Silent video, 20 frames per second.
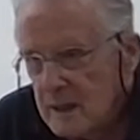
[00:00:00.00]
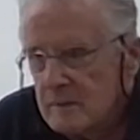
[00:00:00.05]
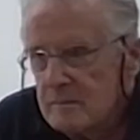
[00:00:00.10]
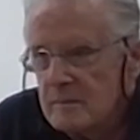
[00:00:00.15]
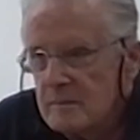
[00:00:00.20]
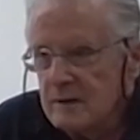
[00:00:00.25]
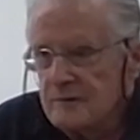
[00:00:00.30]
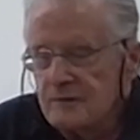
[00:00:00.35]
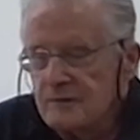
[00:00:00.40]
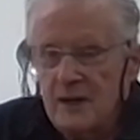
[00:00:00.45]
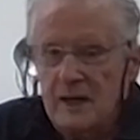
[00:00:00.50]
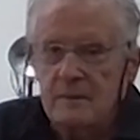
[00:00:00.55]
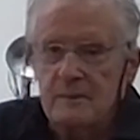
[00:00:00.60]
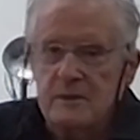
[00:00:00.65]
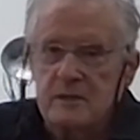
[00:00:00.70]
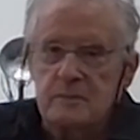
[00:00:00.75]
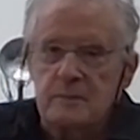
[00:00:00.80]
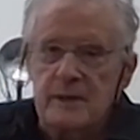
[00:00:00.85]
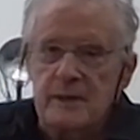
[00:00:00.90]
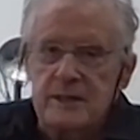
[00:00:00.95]
My
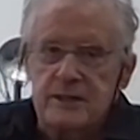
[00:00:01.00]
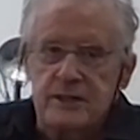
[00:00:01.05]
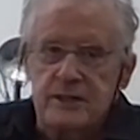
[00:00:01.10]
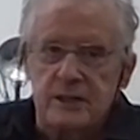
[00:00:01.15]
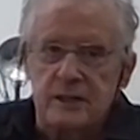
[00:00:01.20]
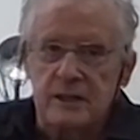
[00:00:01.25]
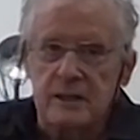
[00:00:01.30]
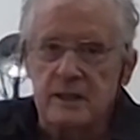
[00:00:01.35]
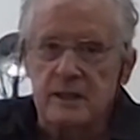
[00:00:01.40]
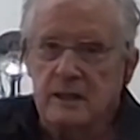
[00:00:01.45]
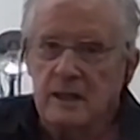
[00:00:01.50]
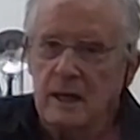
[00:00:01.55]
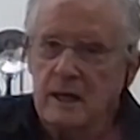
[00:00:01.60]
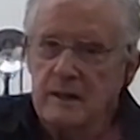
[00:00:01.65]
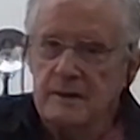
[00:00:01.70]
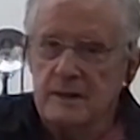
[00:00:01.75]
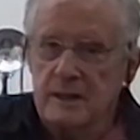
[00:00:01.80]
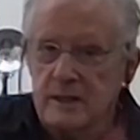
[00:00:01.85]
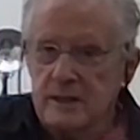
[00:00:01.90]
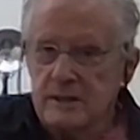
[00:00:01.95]
family's basically
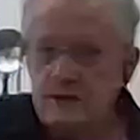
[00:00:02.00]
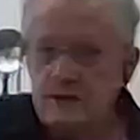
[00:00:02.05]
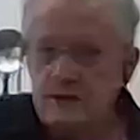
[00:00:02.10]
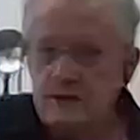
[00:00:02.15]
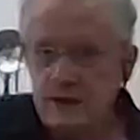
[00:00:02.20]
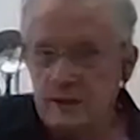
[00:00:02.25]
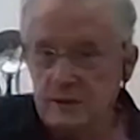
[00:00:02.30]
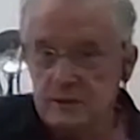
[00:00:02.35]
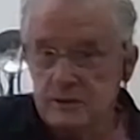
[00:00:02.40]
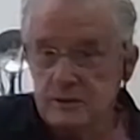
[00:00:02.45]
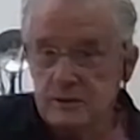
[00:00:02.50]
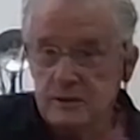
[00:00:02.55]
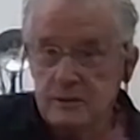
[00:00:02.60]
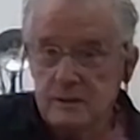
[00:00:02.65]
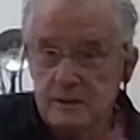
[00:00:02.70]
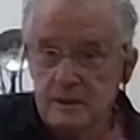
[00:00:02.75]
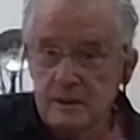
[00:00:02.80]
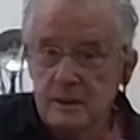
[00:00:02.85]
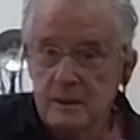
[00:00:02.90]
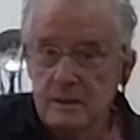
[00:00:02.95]
on the East Coast.
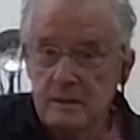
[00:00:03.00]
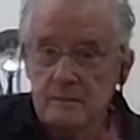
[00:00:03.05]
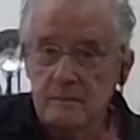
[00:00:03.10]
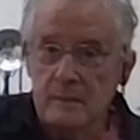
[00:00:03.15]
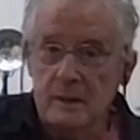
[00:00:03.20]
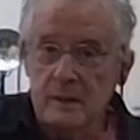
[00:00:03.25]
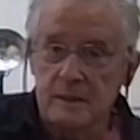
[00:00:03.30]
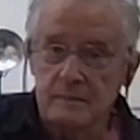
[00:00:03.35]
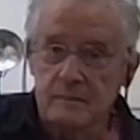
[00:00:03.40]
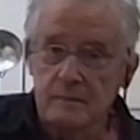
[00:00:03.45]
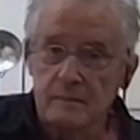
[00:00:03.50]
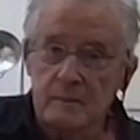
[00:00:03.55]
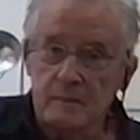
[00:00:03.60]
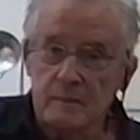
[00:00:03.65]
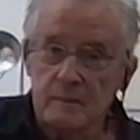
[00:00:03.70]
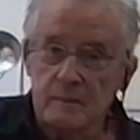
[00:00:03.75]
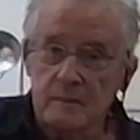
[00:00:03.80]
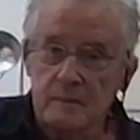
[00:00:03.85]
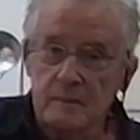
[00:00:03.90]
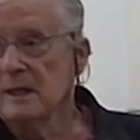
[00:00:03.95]
And
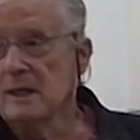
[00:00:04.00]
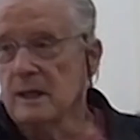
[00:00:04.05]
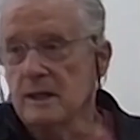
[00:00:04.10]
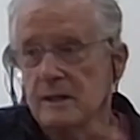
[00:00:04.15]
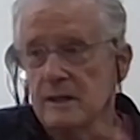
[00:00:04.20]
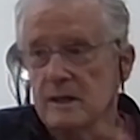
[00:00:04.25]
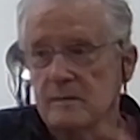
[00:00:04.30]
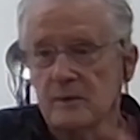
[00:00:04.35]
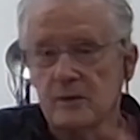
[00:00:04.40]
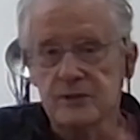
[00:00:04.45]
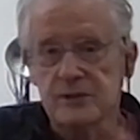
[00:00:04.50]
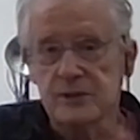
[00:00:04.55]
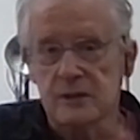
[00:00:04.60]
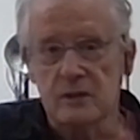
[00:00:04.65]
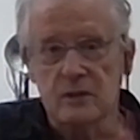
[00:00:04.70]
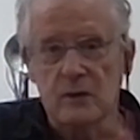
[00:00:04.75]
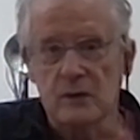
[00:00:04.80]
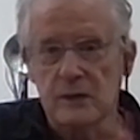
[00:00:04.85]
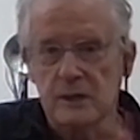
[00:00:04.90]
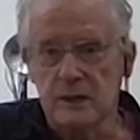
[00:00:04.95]
they're mostly
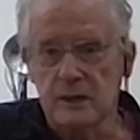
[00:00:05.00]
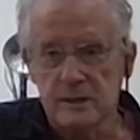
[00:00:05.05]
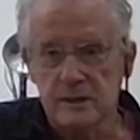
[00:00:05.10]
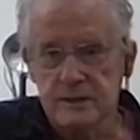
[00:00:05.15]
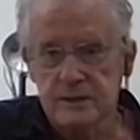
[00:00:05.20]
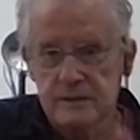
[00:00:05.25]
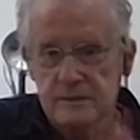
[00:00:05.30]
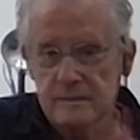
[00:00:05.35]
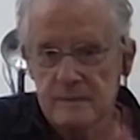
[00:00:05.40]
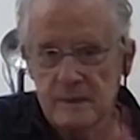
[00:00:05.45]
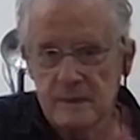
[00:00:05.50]
lawyers.